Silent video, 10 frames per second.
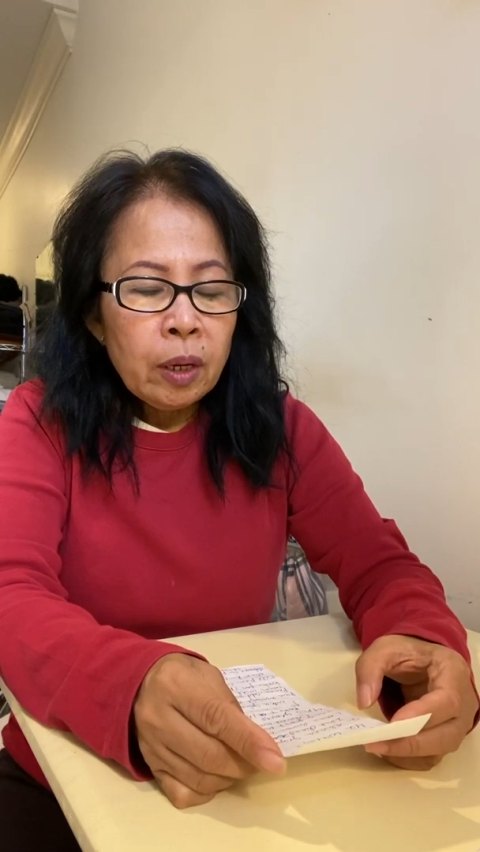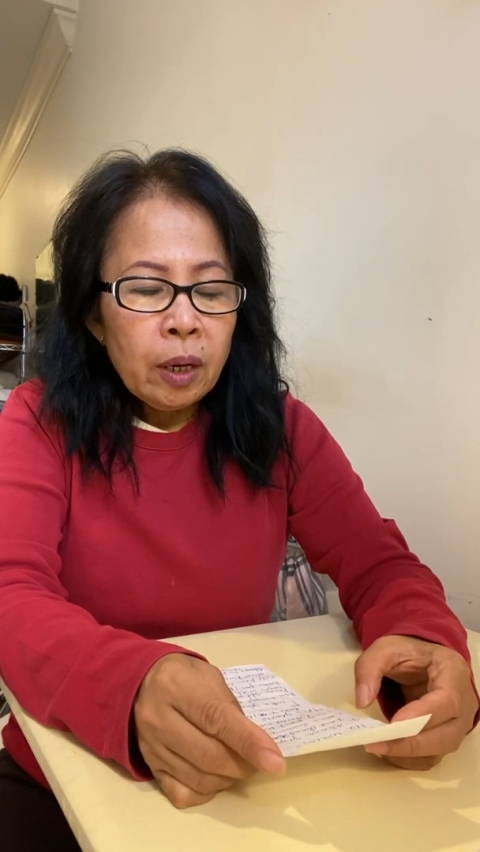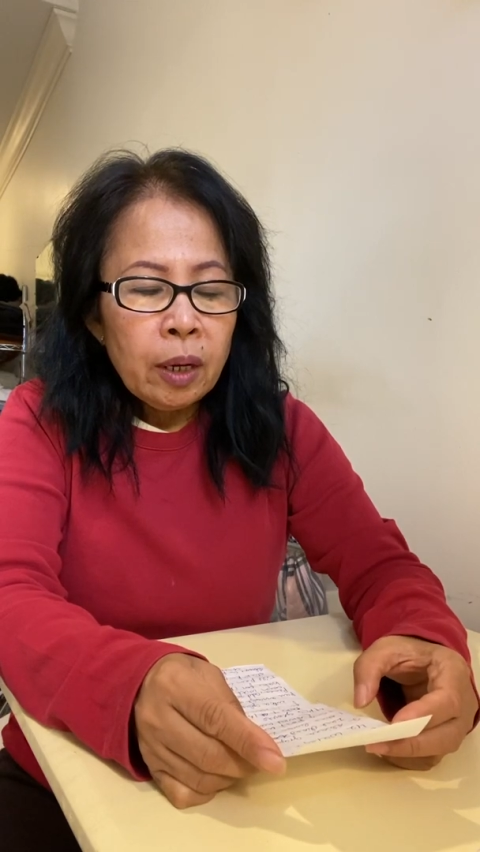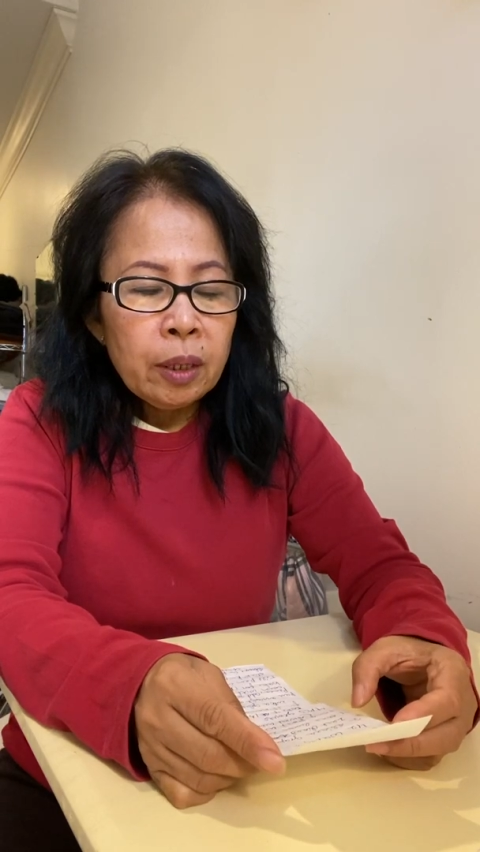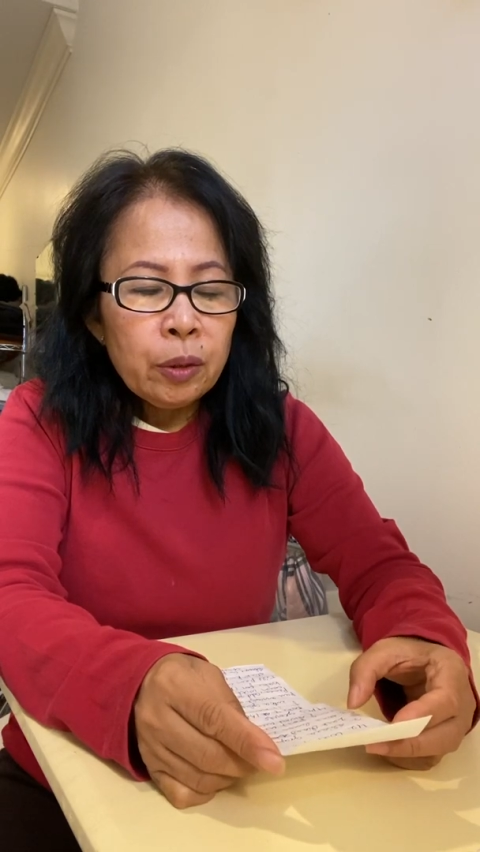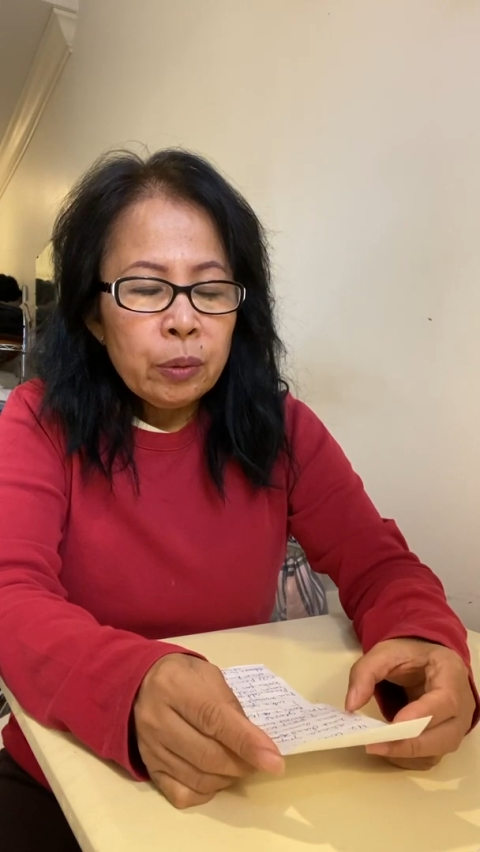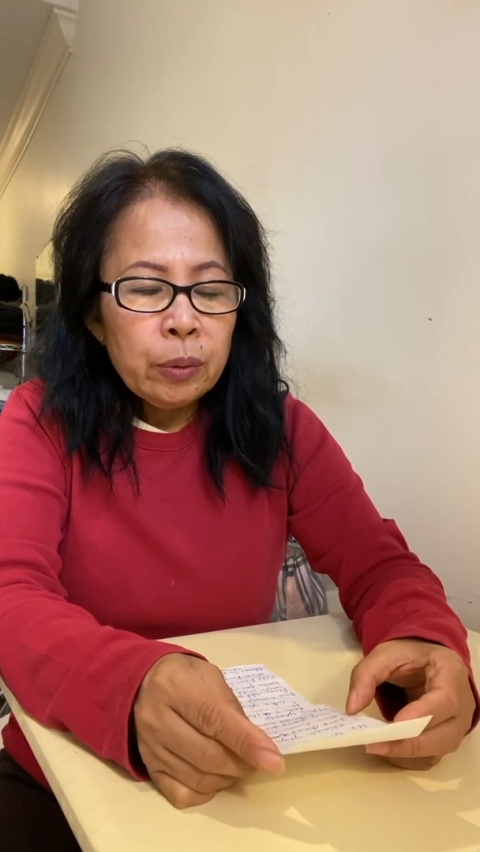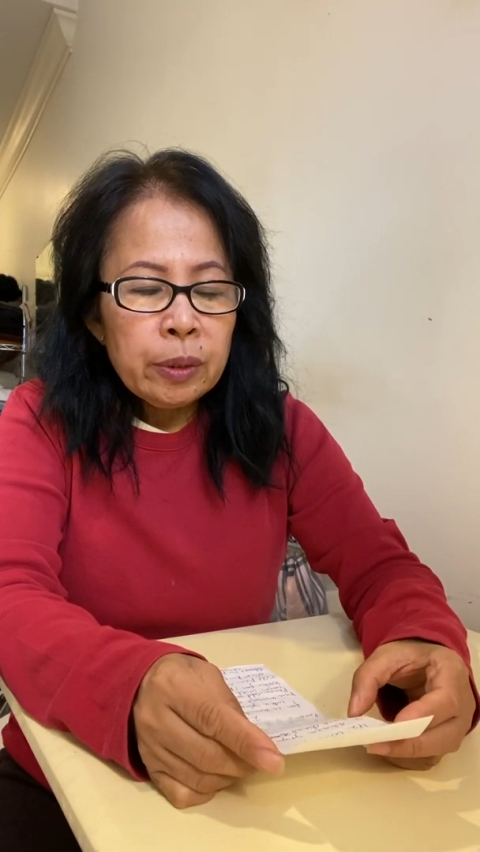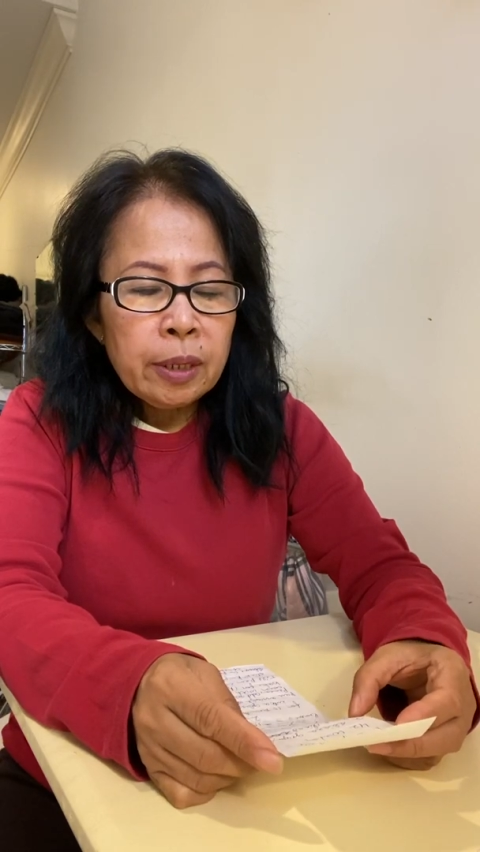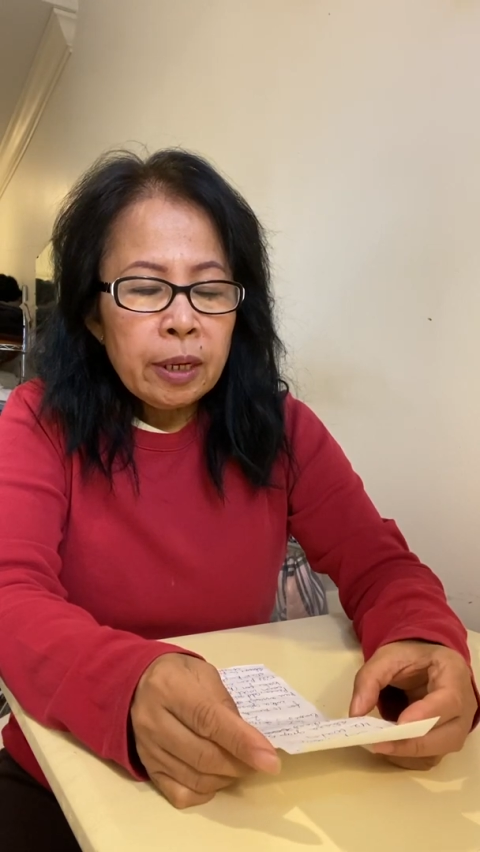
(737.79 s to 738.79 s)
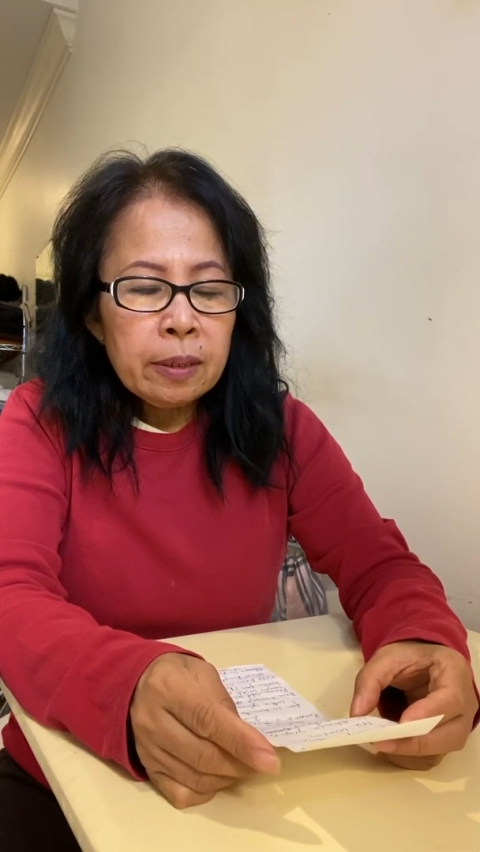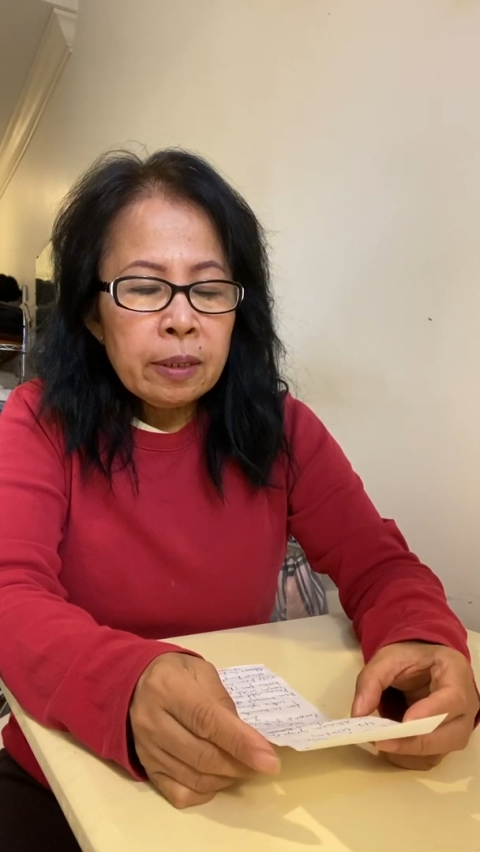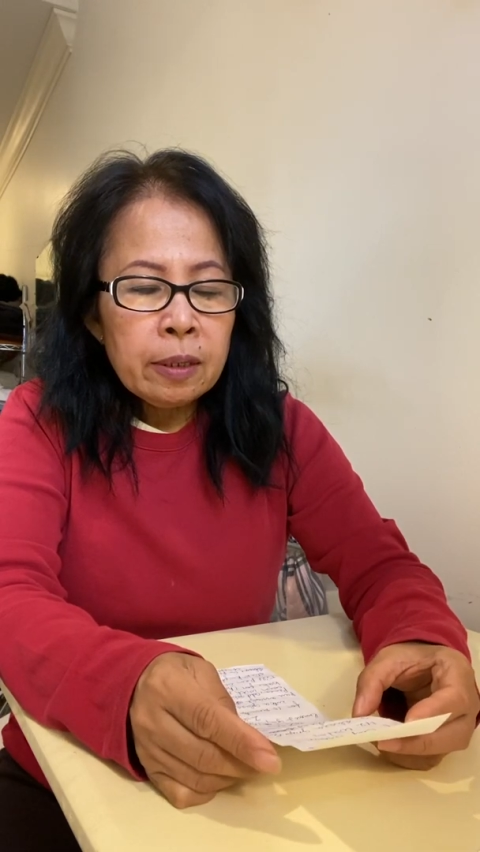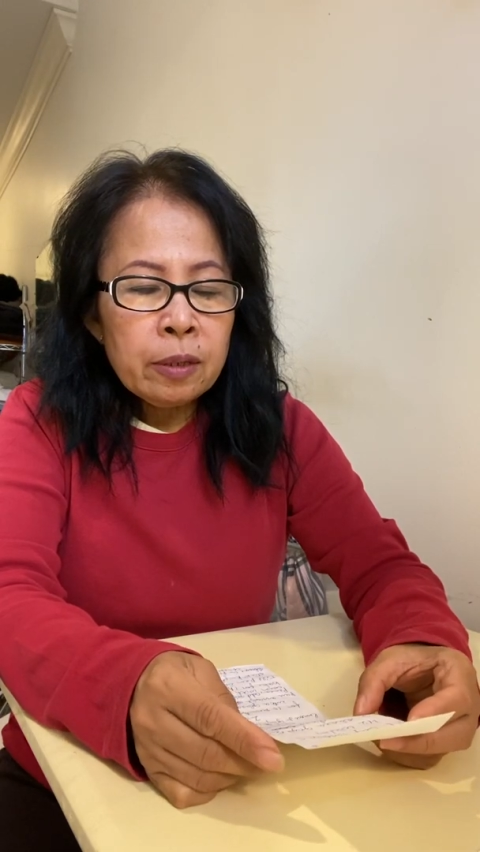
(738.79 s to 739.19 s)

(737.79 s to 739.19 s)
and 2 slices